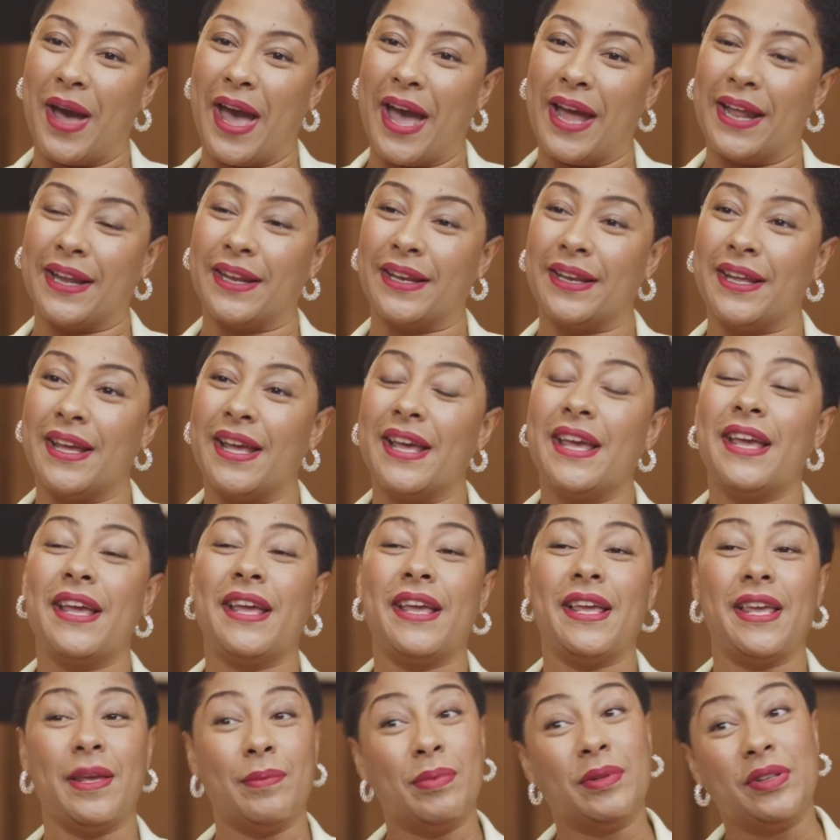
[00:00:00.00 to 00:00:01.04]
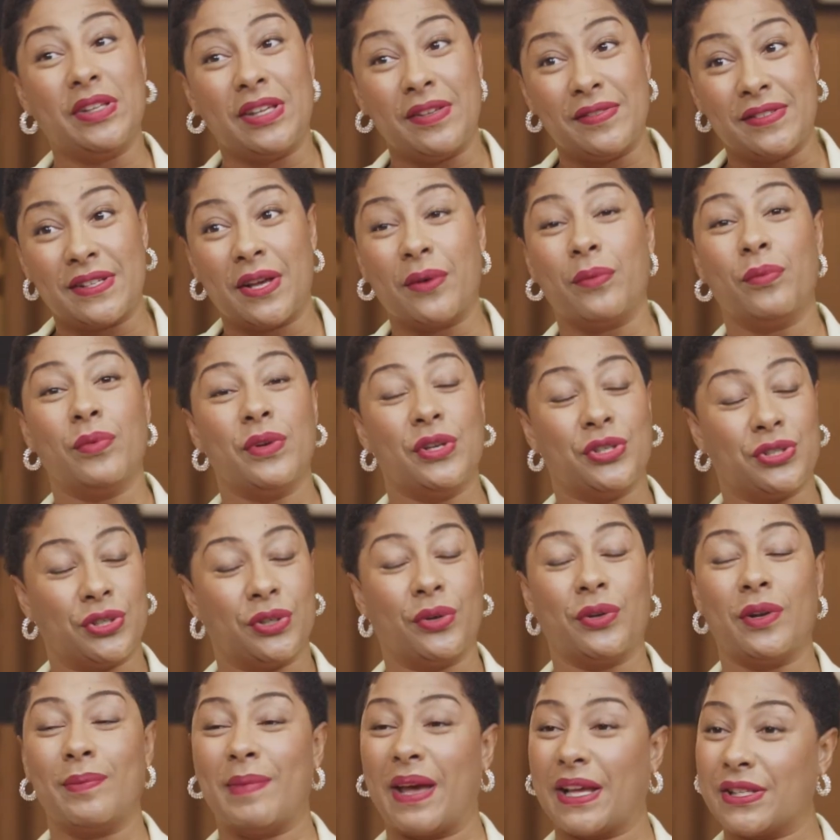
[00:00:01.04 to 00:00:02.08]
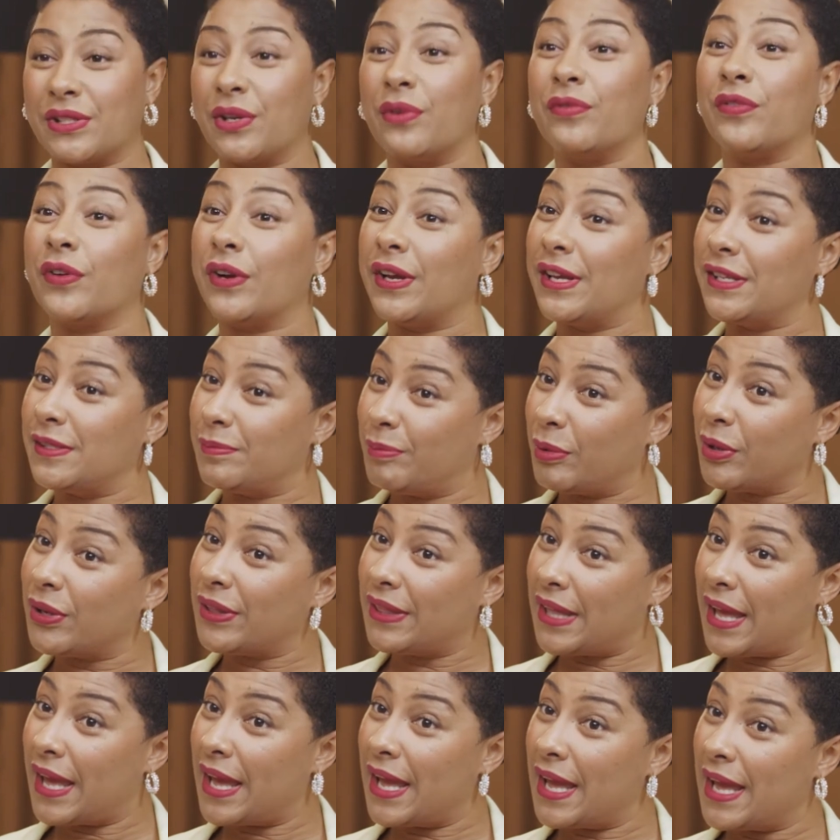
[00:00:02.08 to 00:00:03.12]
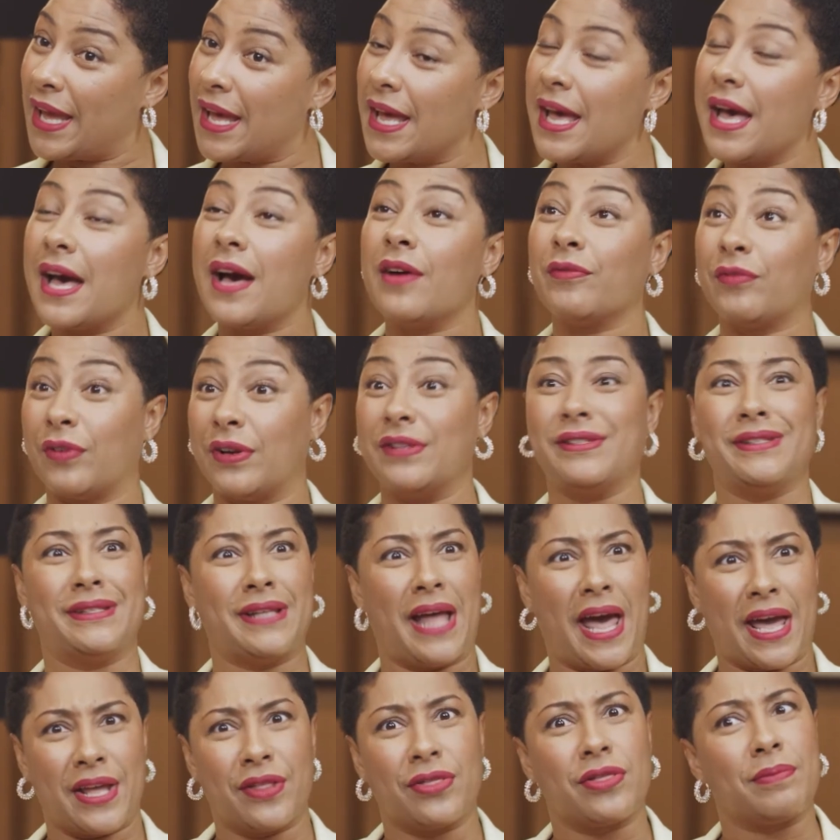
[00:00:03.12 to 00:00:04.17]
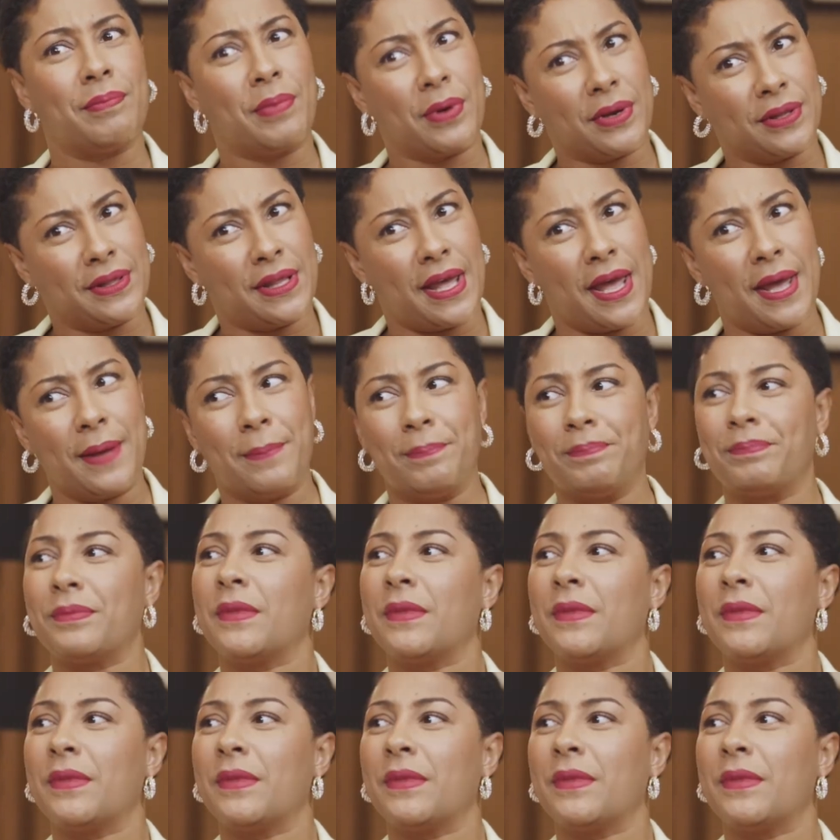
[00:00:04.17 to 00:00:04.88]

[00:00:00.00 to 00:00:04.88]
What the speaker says: And he believes that we should go to Mexico for his birthday, for his 9th birthday.